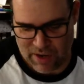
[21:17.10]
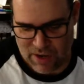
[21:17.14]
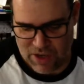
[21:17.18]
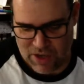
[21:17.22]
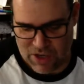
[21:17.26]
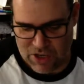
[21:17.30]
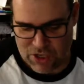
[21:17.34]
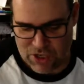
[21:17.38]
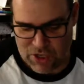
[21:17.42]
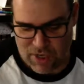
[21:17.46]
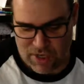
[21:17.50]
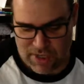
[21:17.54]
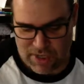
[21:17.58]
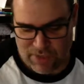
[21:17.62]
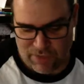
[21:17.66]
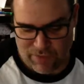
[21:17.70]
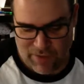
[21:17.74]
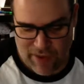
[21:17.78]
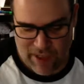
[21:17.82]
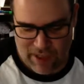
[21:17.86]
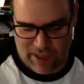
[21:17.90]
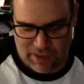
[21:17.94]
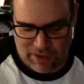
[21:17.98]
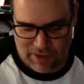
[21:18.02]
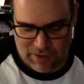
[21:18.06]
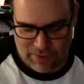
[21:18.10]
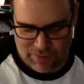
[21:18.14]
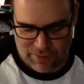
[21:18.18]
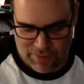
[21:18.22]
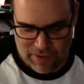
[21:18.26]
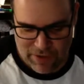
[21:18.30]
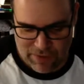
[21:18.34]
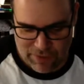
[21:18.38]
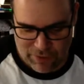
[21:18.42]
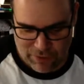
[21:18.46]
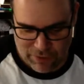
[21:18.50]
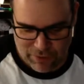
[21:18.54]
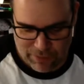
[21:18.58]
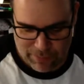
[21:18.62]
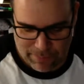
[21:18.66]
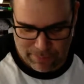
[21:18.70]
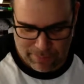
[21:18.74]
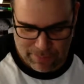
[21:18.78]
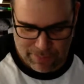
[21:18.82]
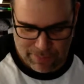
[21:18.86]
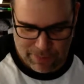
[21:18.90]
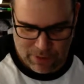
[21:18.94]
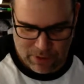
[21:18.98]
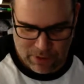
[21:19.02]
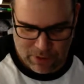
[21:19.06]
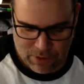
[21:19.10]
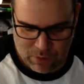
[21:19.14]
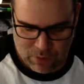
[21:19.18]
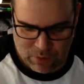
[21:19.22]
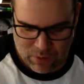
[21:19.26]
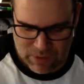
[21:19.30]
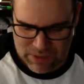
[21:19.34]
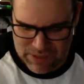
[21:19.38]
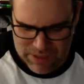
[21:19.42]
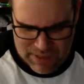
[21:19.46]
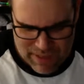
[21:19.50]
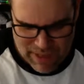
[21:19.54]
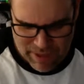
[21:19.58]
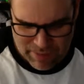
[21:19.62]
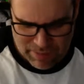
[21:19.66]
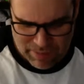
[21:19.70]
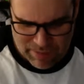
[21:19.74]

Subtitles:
She has valley fever. What does that